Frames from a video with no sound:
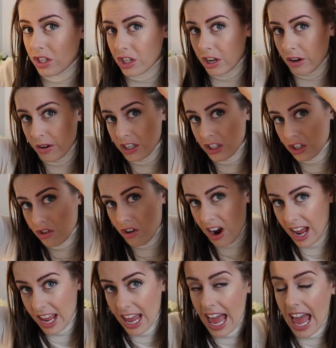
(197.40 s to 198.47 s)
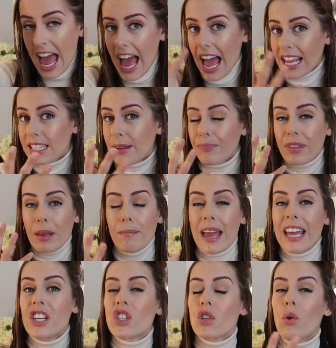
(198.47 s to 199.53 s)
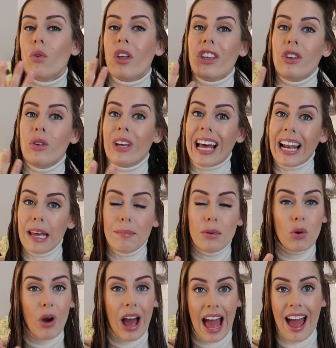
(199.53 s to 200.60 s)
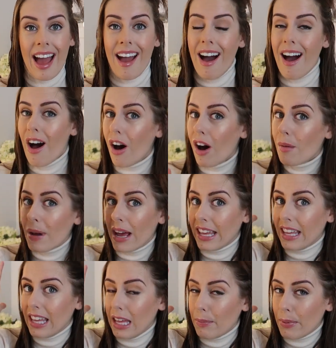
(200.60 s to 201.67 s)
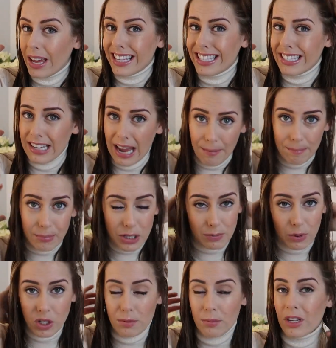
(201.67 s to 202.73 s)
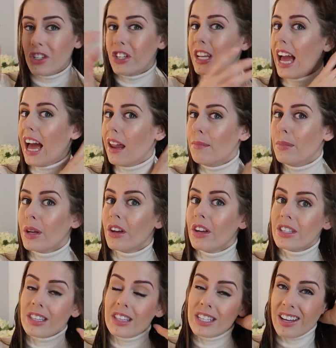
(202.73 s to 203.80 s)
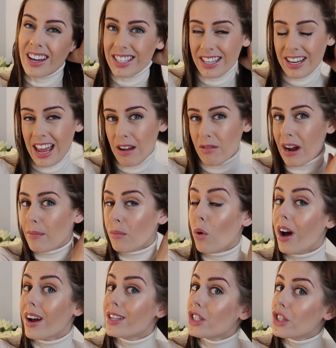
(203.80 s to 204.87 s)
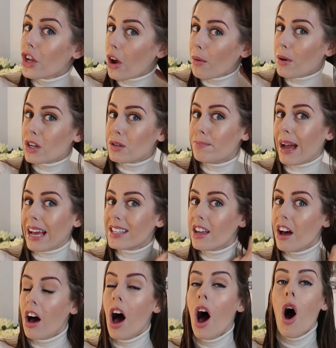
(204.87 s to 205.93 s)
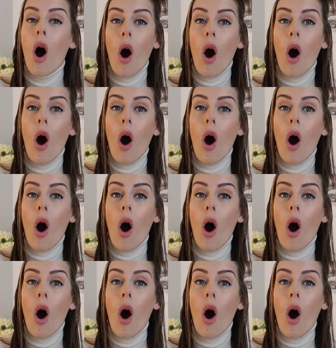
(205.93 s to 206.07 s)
to do is to try and make sure that you clip your hair up and keep it as damp as possible as you can, because the Dyson Airwrap works so much better